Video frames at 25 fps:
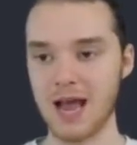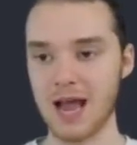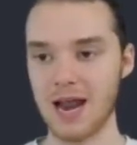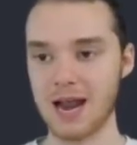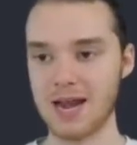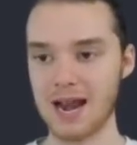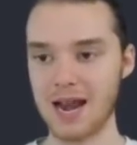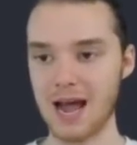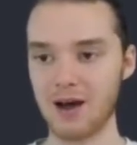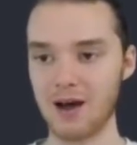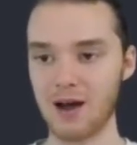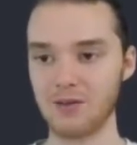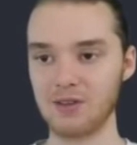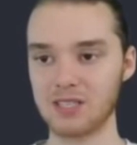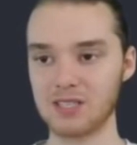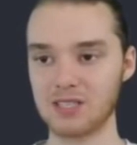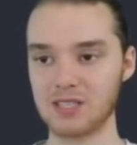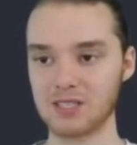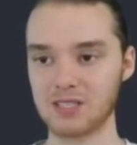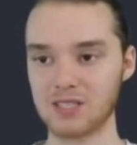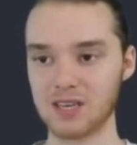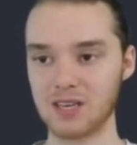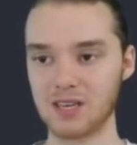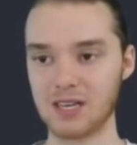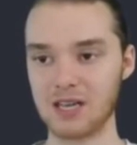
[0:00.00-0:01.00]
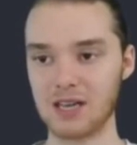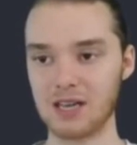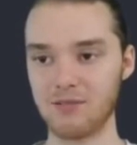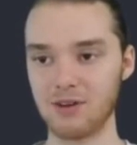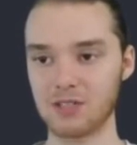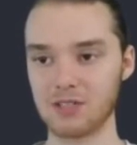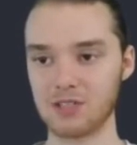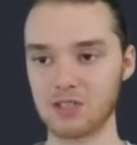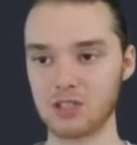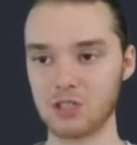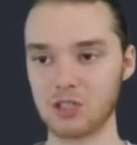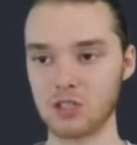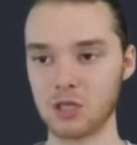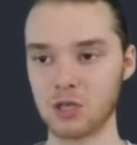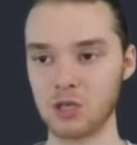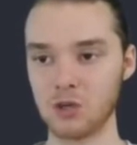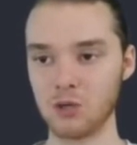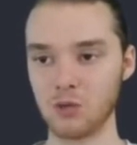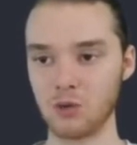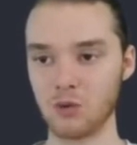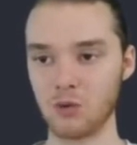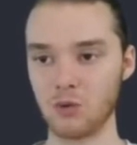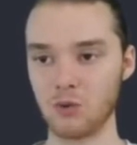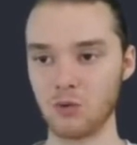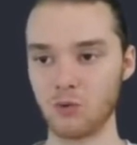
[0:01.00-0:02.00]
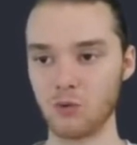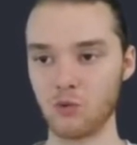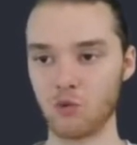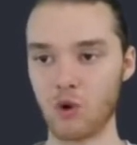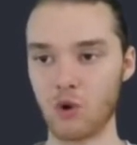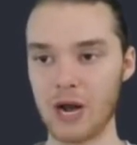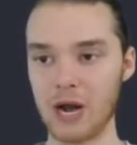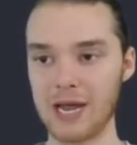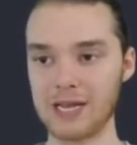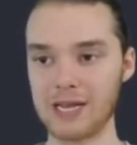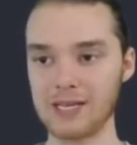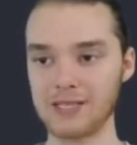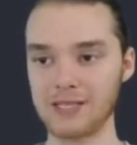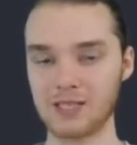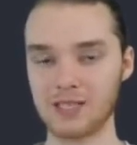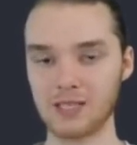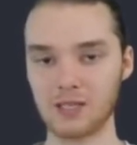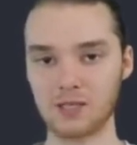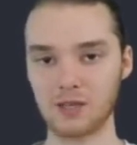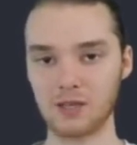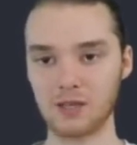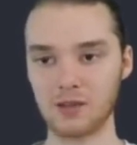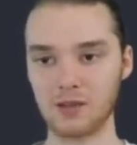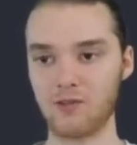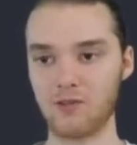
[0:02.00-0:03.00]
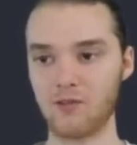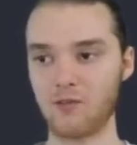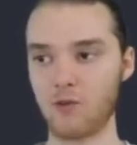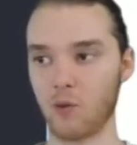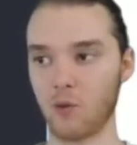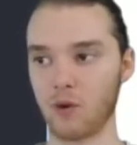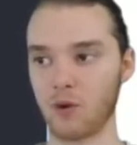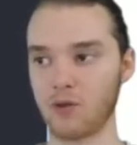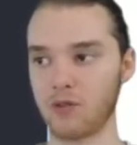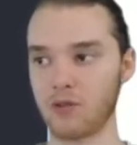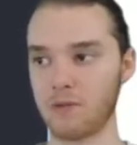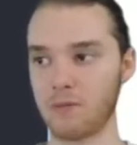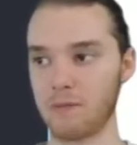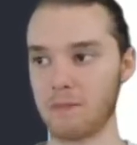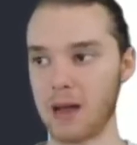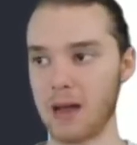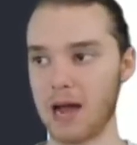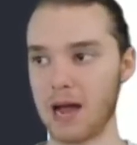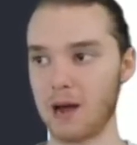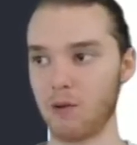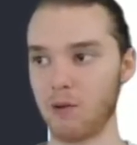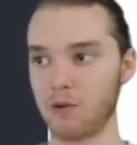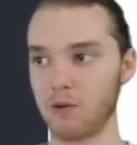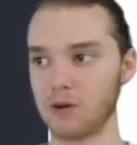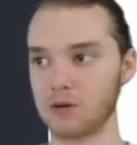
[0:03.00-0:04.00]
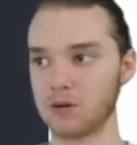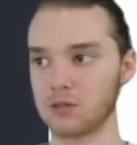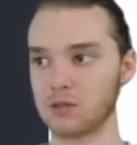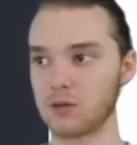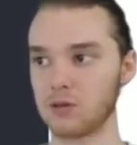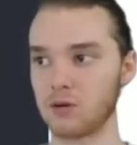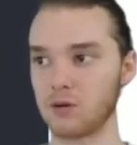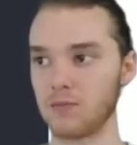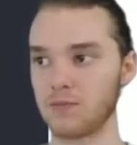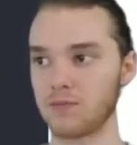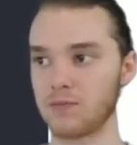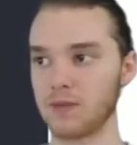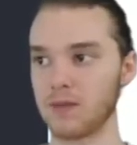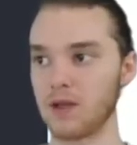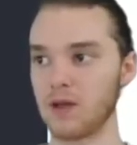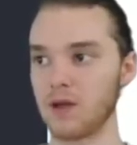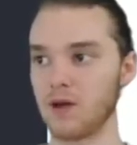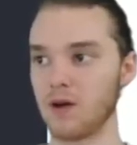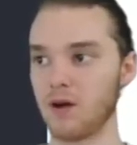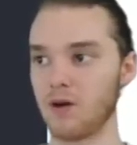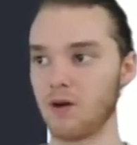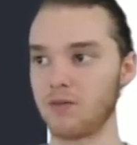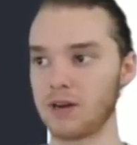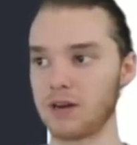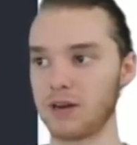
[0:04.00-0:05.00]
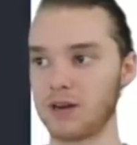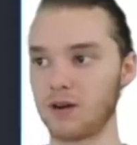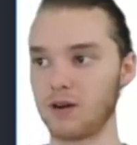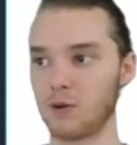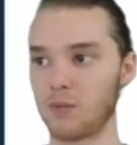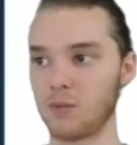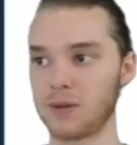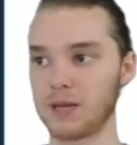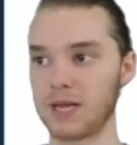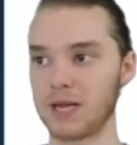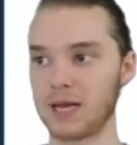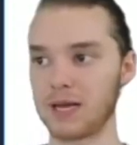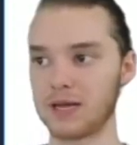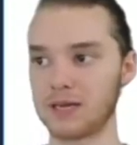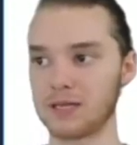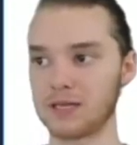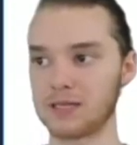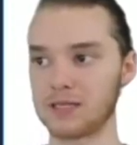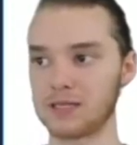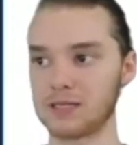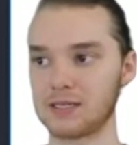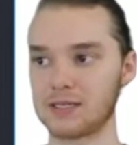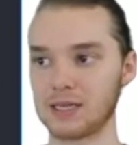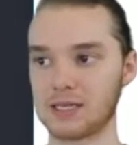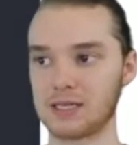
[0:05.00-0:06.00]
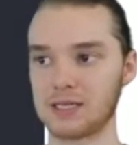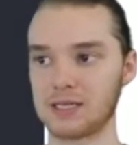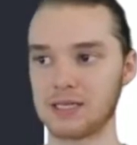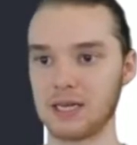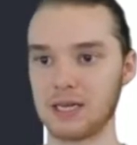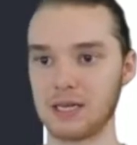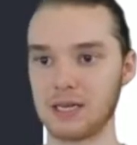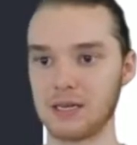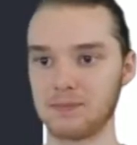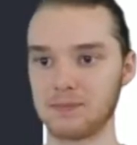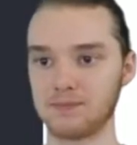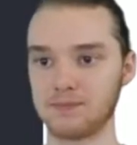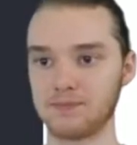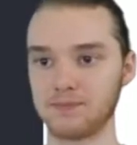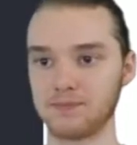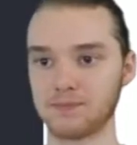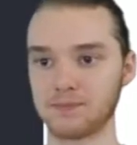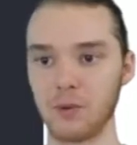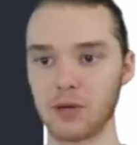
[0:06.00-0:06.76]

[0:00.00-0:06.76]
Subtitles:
And now this is going to give us 2 raised to the 4th power. So over here we get 16.